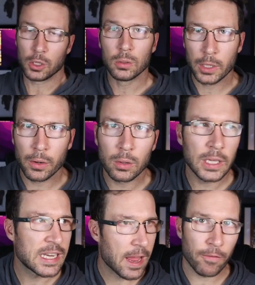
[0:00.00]
You
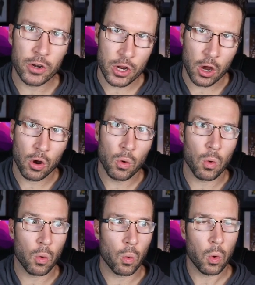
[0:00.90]
literally never know
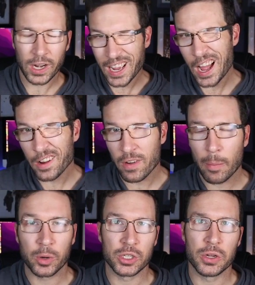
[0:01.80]
what kind of
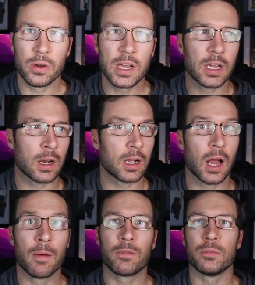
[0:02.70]
opportunity can
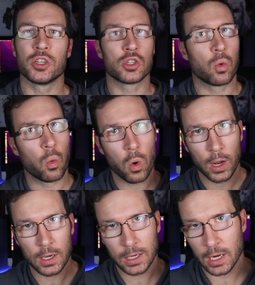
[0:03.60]
come from just
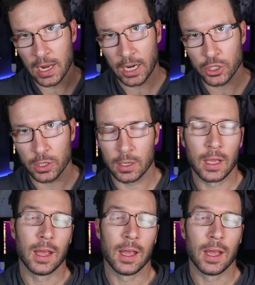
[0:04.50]
one connection.